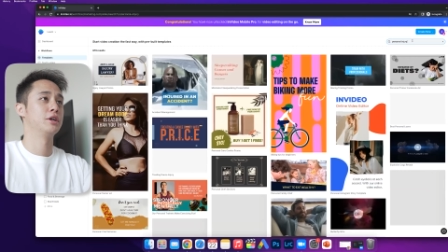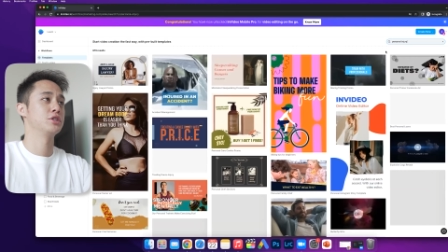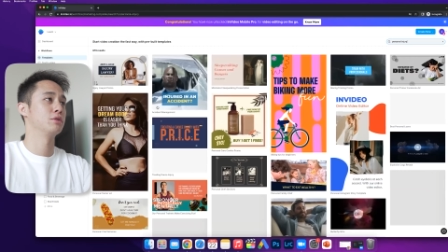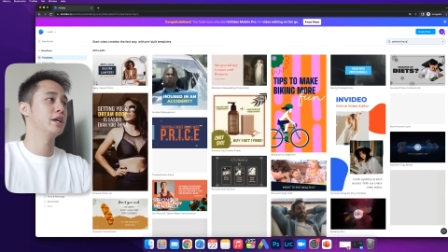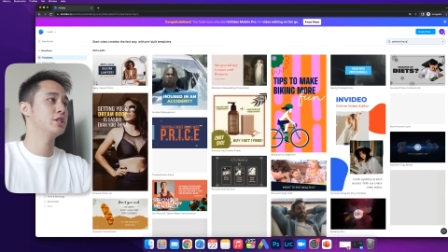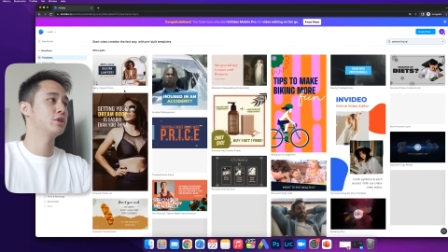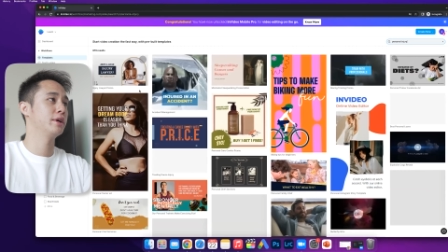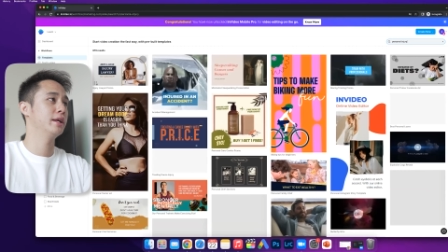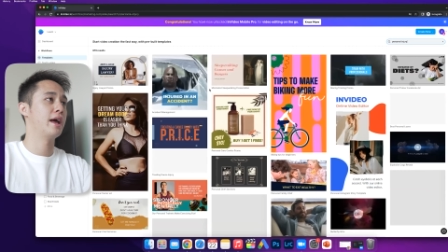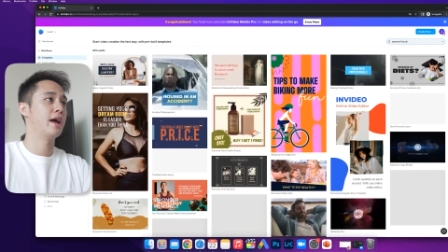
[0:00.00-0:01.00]
personal
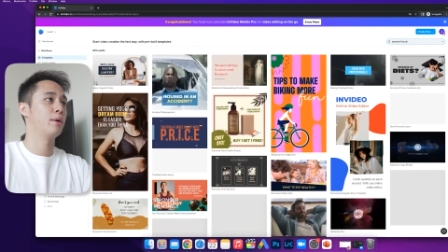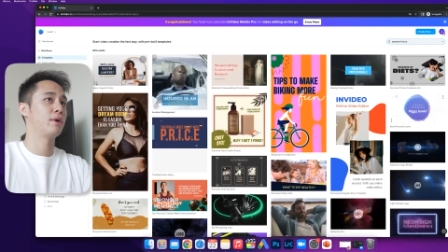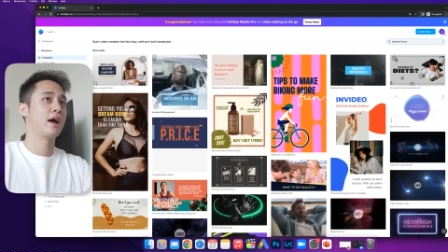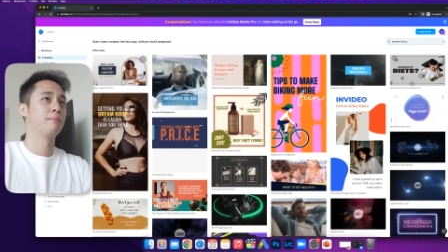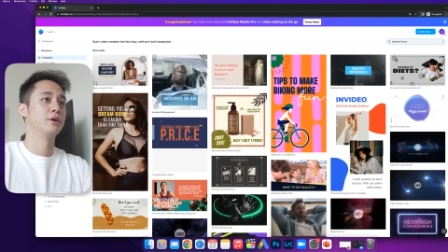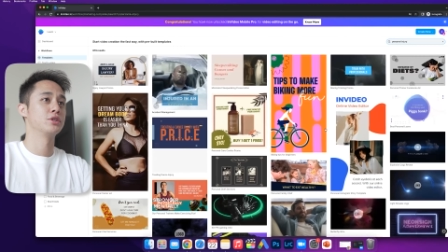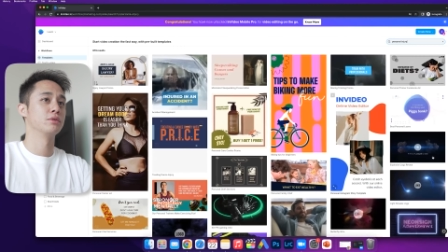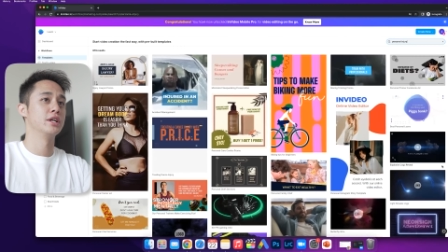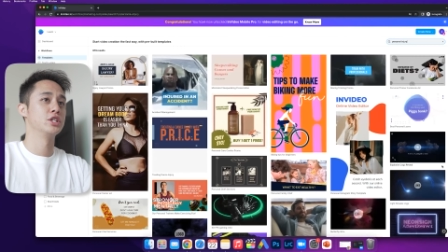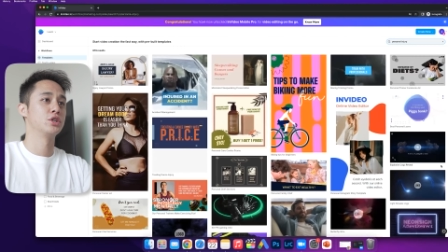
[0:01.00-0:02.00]
injury and we have
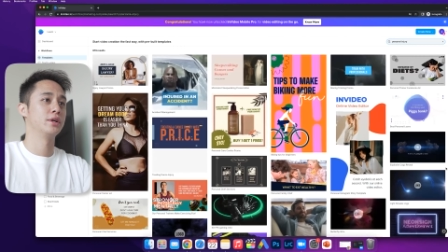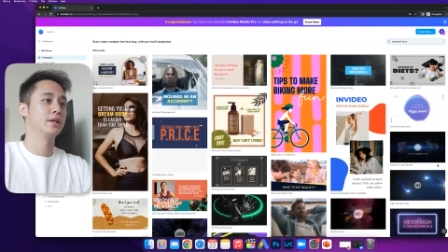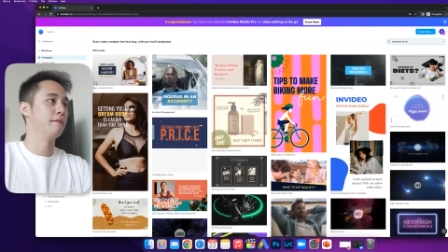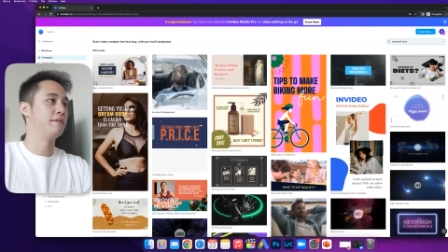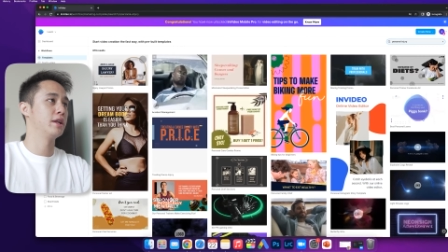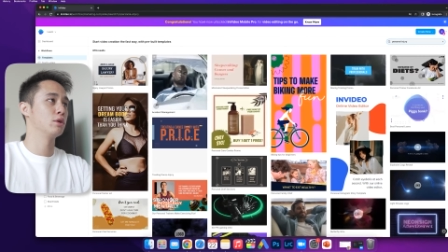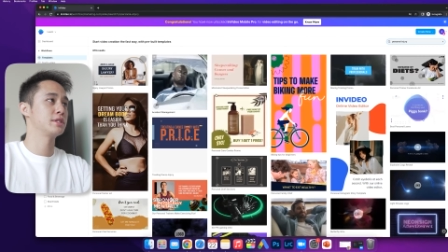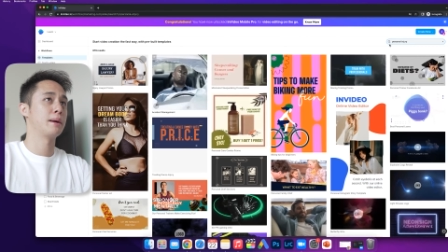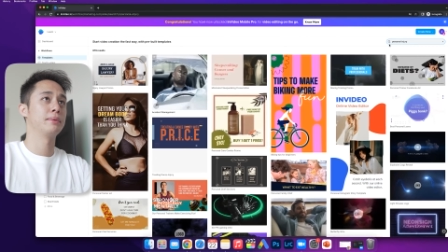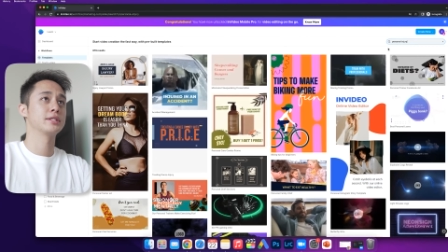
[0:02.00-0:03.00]
personal injury video
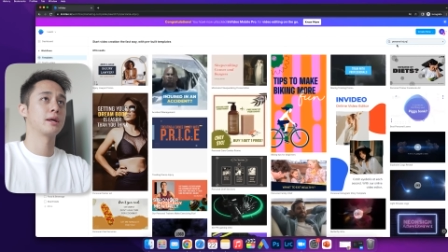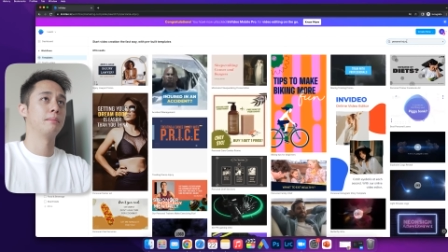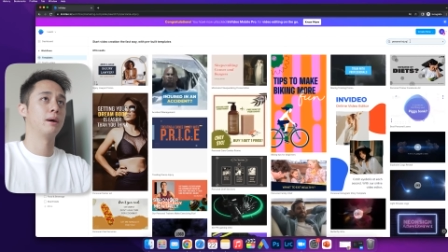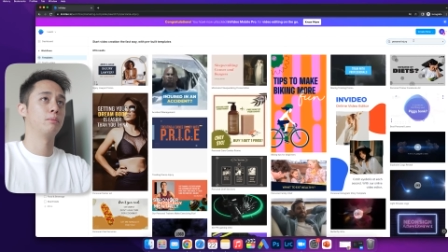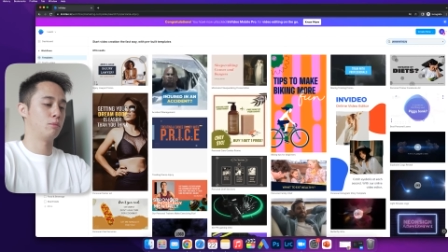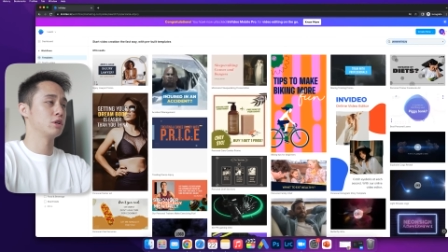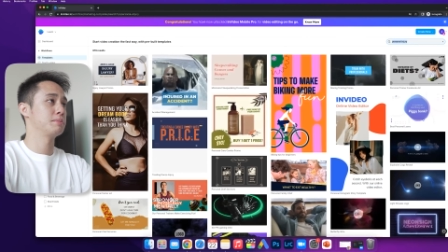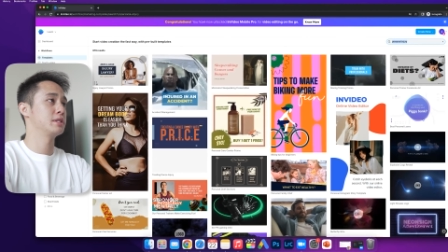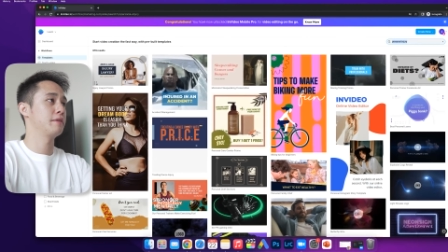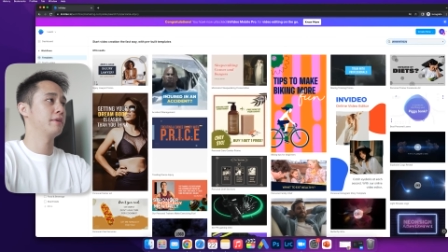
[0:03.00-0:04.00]
templates come up. More
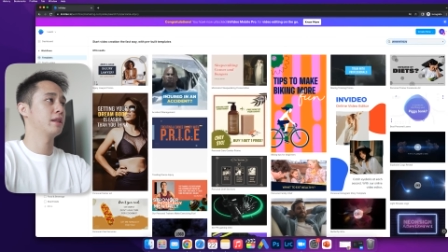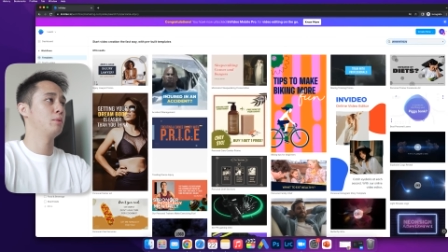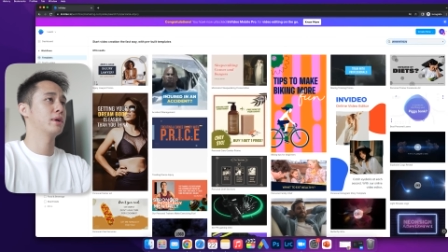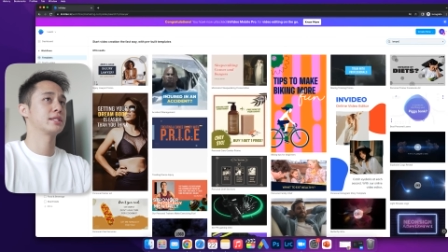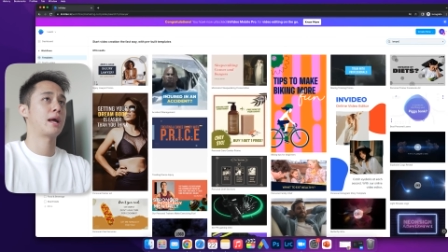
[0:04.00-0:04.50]
specifically, we can